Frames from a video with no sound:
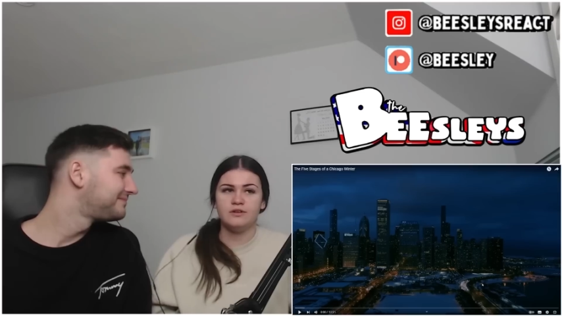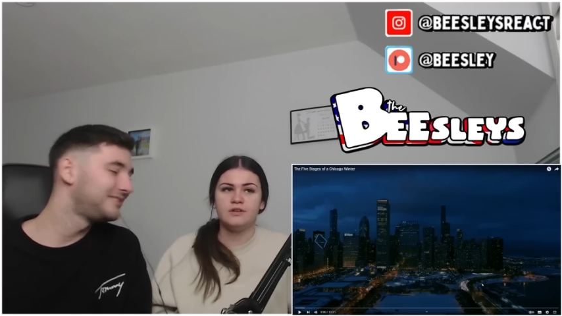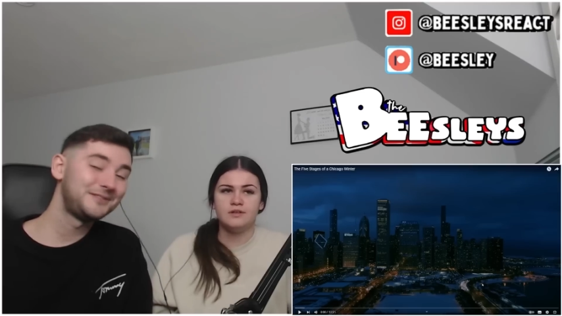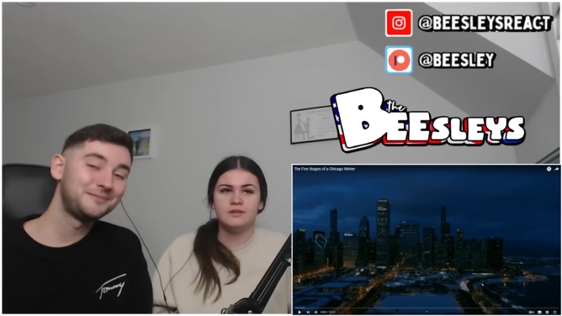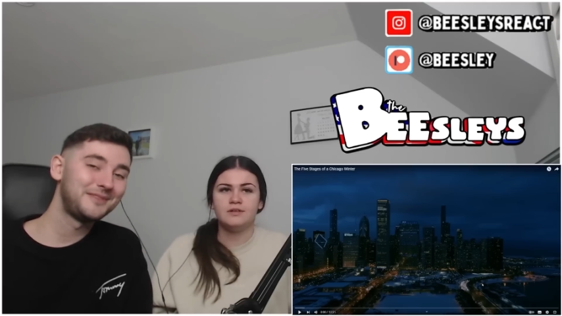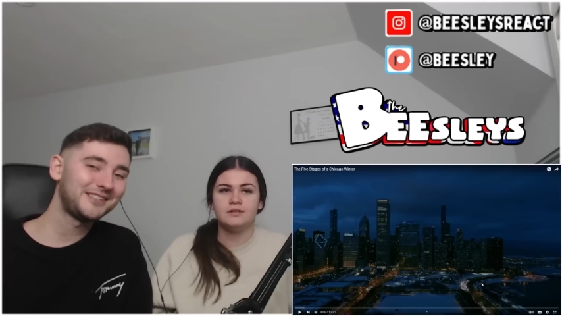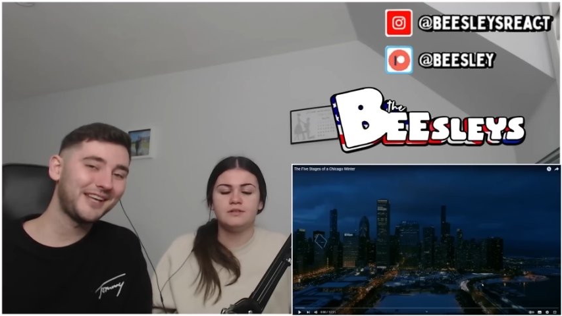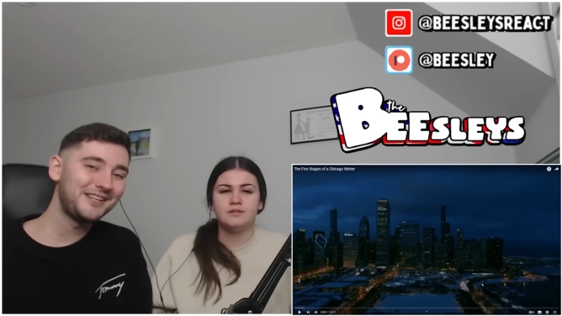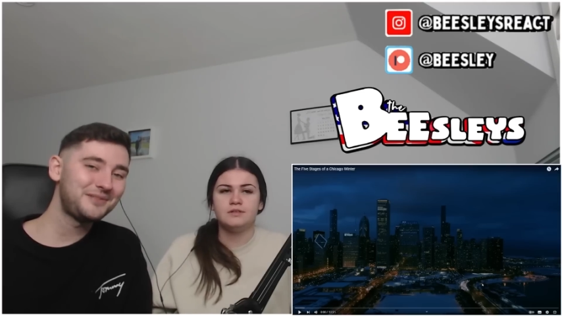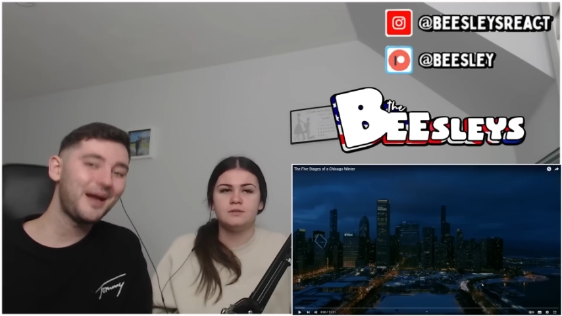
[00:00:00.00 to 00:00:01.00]
Speaker 1: Yeah, let's
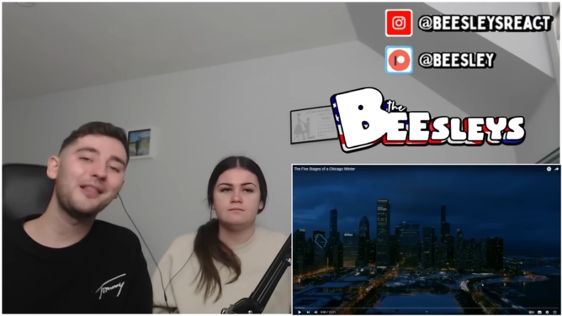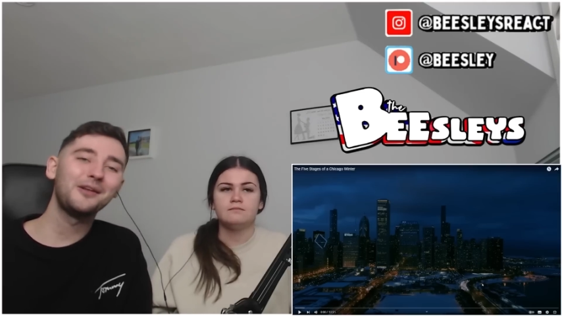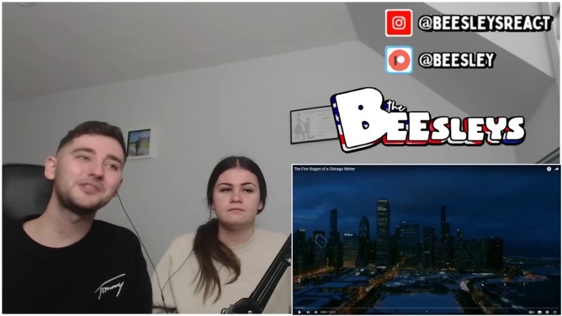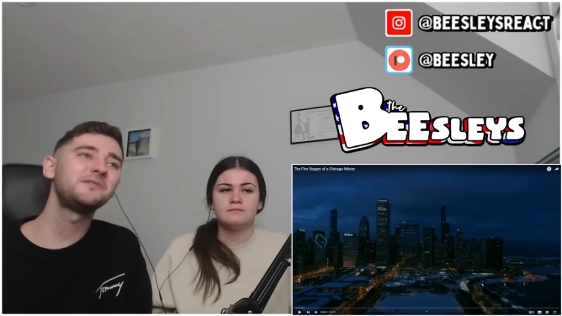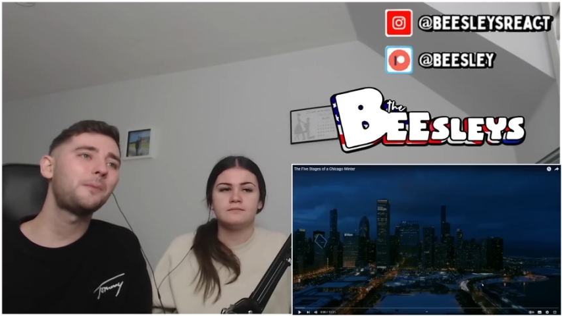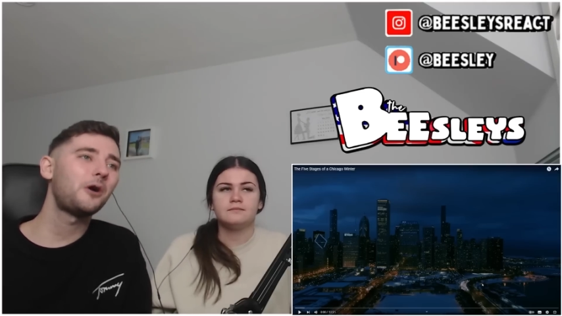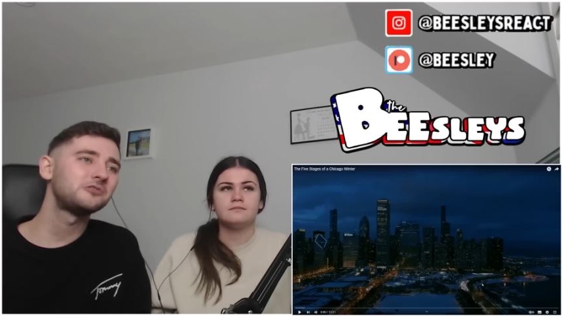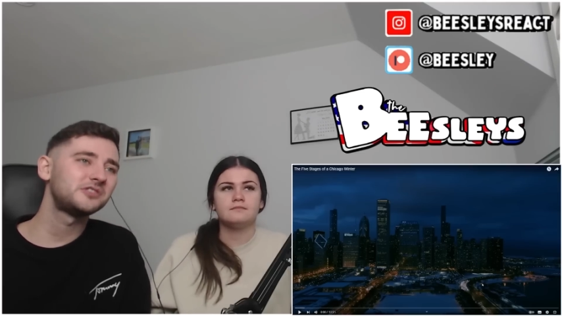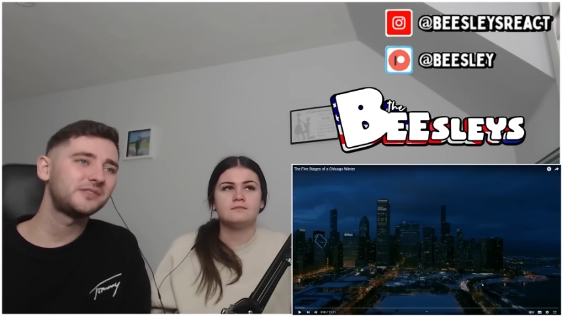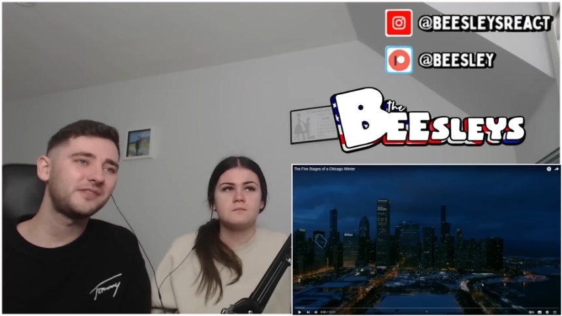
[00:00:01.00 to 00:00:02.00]
get into it. Lost from
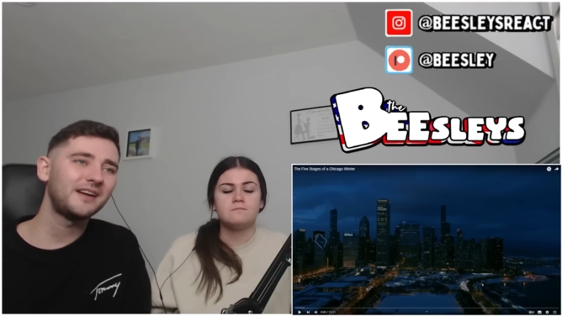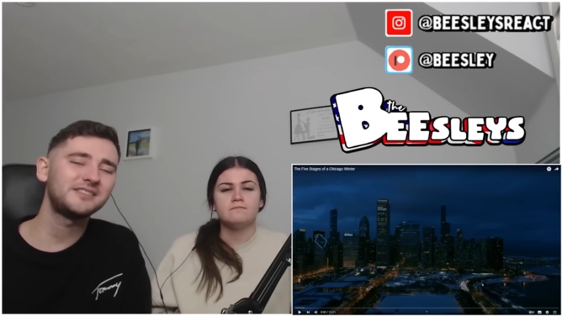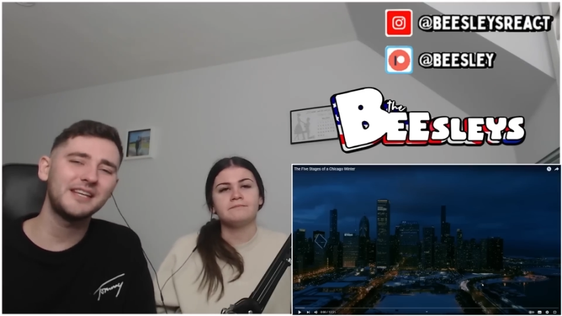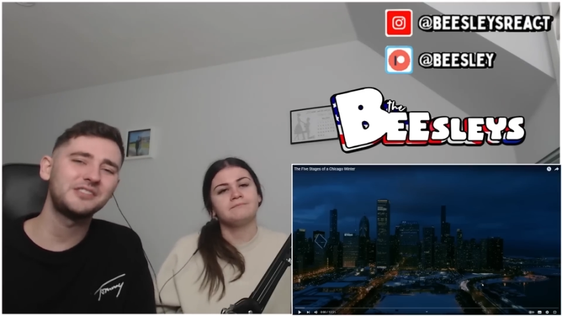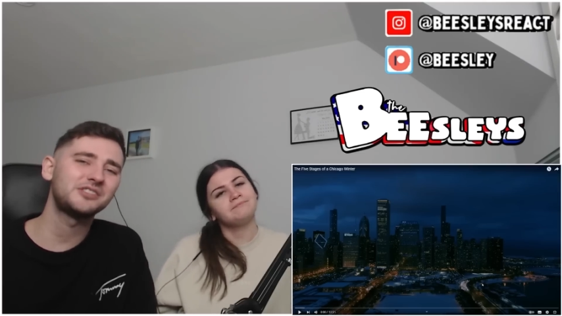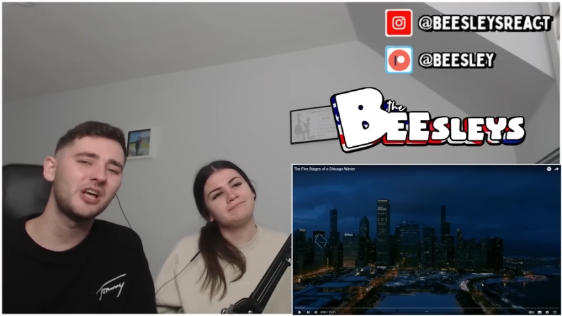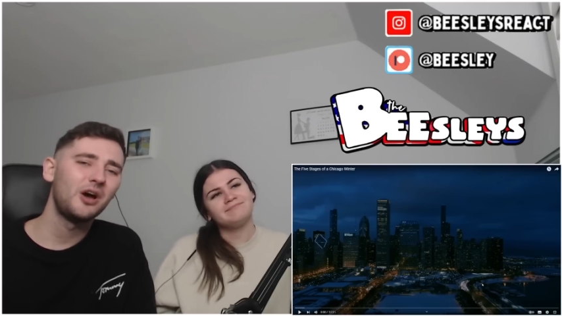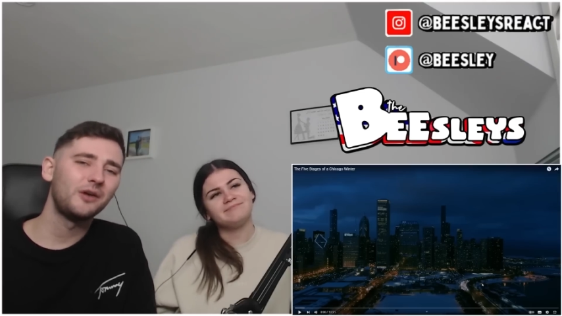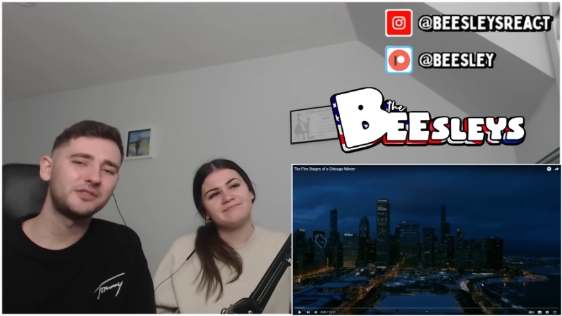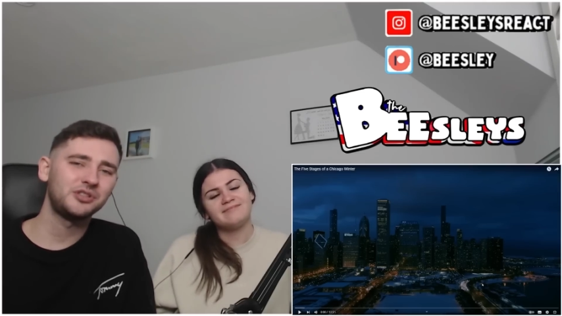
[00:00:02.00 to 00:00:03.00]
Pond, the five stages
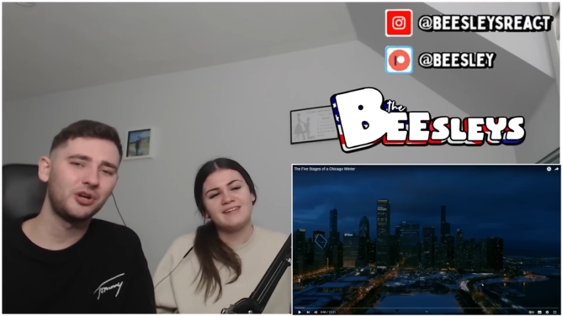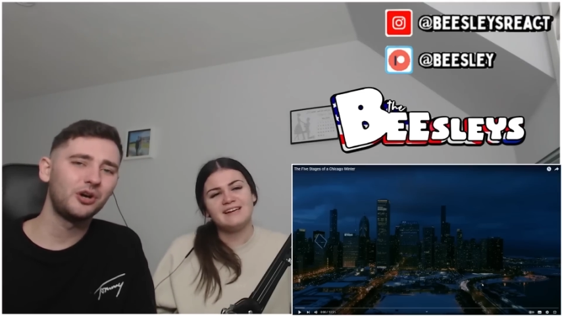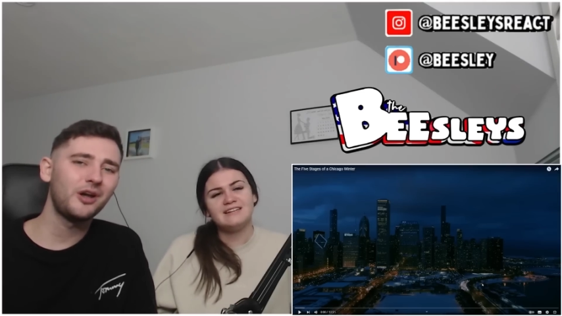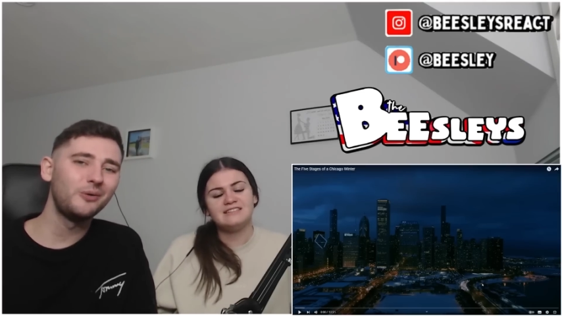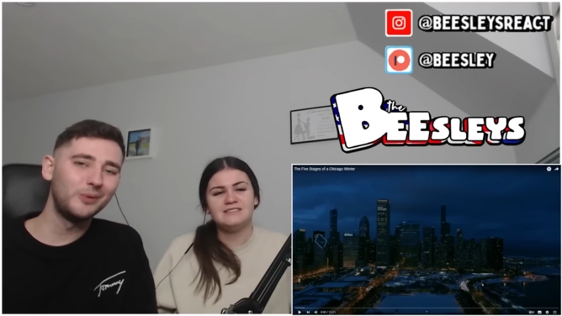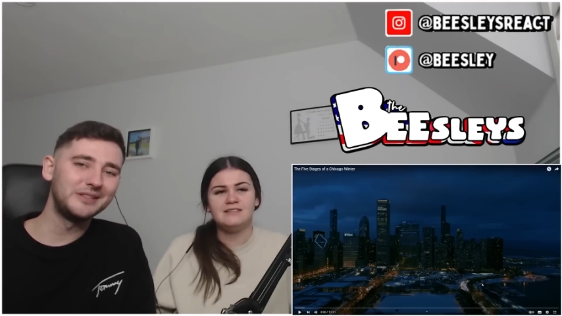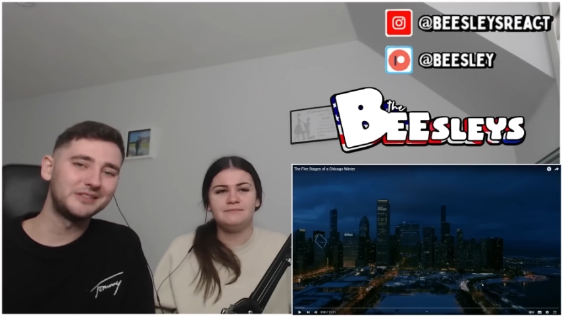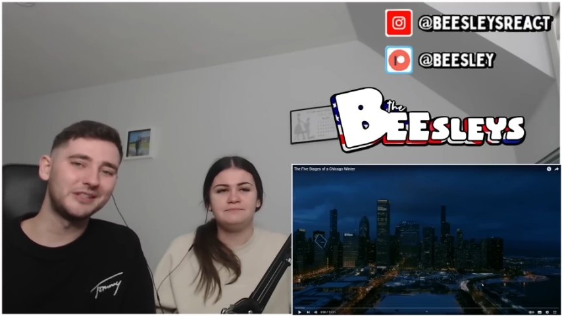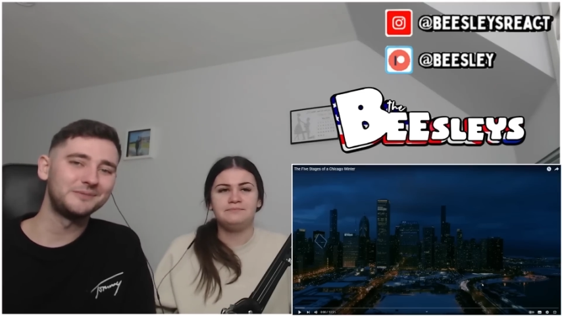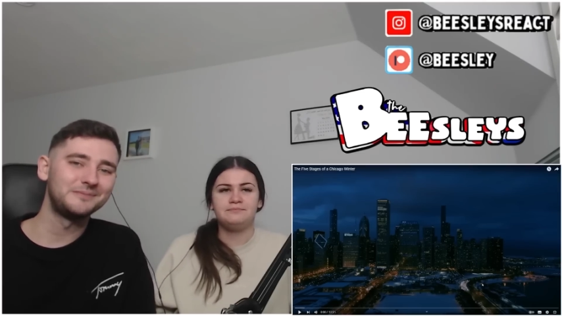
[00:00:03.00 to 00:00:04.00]
of a Chicago
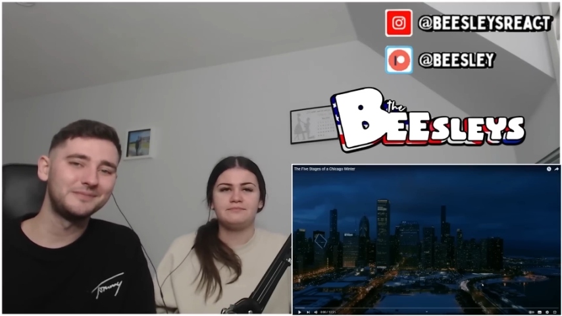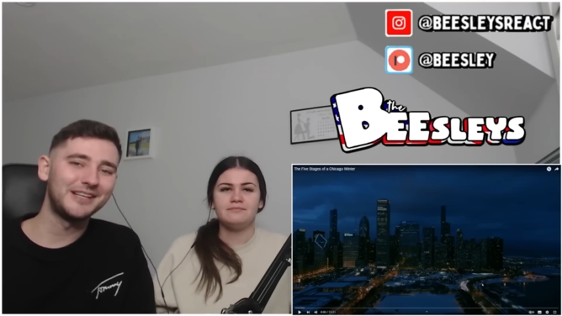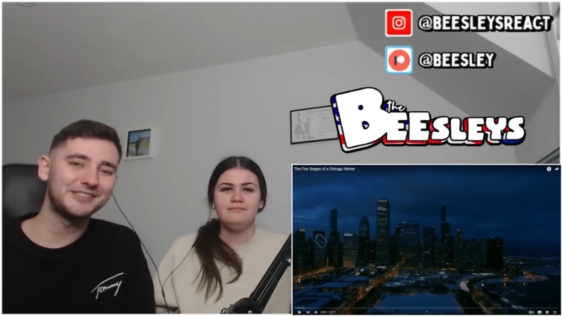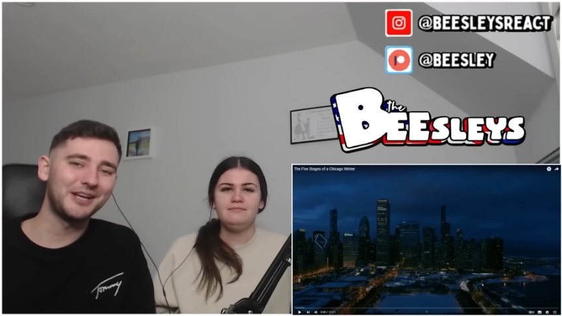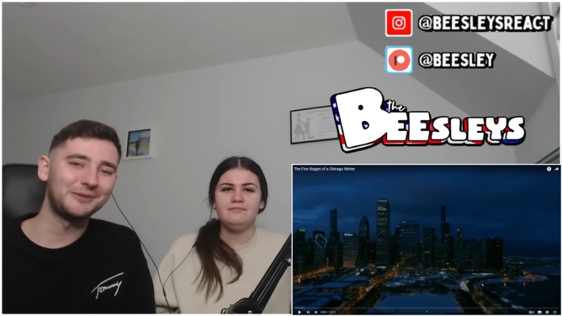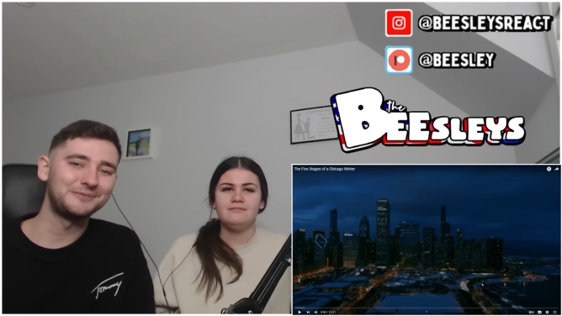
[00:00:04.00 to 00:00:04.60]
winter. Let's go.